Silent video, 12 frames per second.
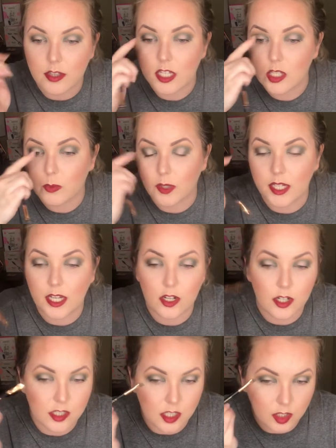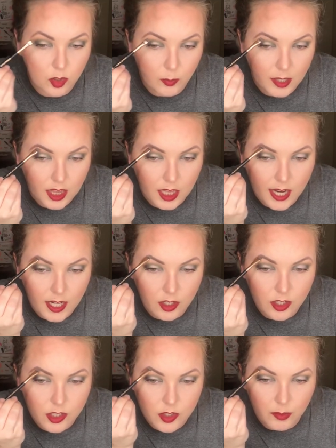this one here is a little bit
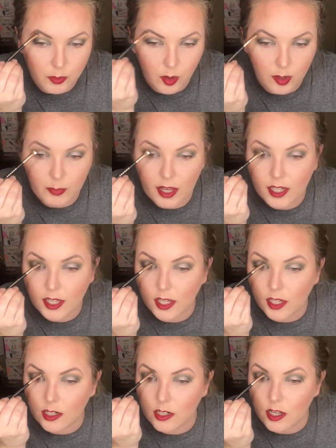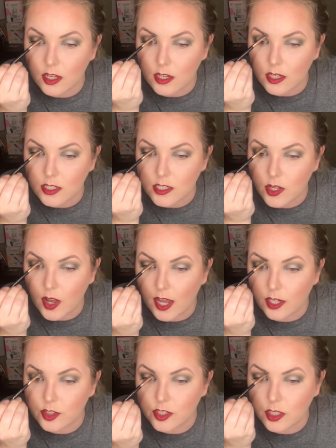lighter, so I'm going back in to
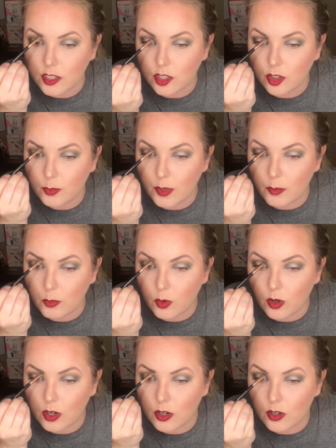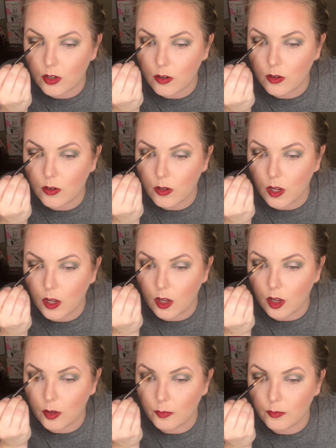add just a little bit more
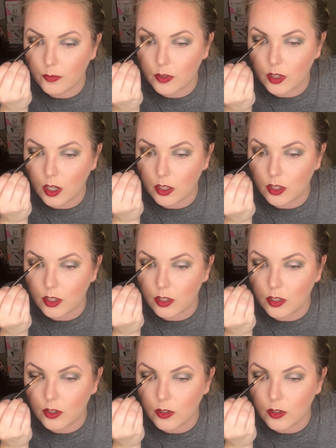color.